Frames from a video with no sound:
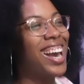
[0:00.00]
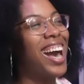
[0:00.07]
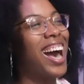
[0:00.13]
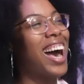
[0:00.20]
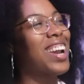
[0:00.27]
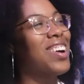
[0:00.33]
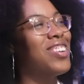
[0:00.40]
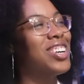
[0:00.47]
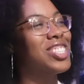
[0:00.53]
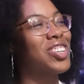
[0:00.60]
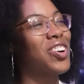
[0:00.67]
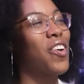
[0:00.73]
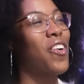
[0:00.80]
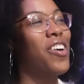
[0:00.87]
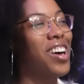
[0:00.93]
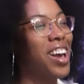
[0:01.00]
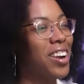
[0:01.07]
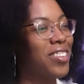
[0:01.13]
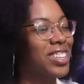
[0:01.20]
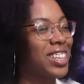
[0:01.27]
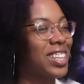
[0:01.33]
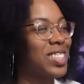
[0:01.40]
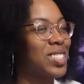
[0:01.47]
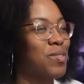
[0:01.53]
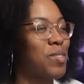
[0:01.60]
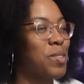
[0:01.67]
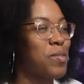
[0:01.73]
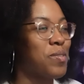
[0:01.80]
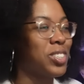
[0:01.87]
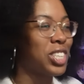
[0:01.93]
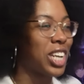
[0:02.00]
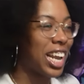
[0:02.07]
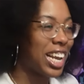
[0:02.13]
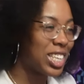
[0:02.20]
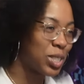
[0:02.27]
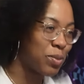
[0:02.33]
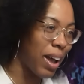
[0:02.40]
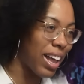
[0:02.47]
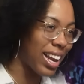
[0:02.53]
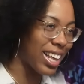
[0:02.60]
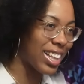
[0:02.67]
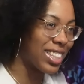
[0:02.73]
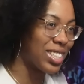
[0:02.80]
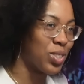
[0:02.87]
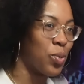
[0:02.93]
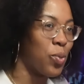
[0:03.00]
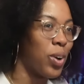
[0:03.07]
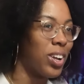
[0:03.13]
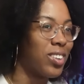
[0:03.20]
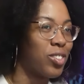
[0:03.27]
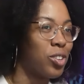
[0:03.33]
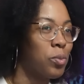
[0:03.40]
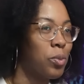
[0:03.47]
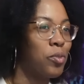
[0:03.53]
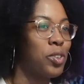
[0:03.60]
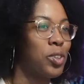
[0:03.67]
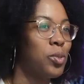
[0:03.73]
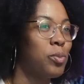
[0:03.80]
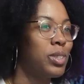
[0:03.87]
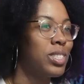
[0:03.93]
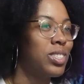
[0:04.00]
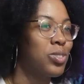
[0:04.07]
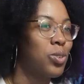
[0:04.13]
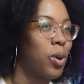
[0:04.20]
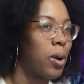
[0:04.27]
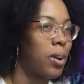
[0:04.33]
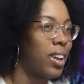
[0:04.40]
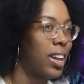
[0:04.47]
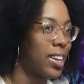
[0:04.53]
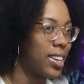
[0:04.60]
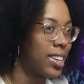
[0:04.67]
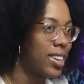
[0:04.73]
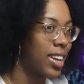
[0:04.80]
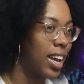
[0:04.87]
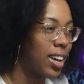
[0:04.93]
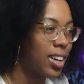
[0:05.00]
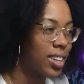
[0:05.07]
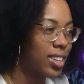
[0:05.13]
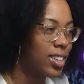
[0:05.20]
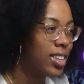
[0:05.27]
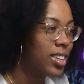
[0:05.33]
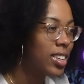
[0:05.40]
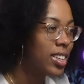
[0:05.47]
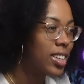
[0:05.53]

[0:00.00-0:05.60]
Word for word: I don't want your whole everything to be changed by like this one group of humans who are like an L.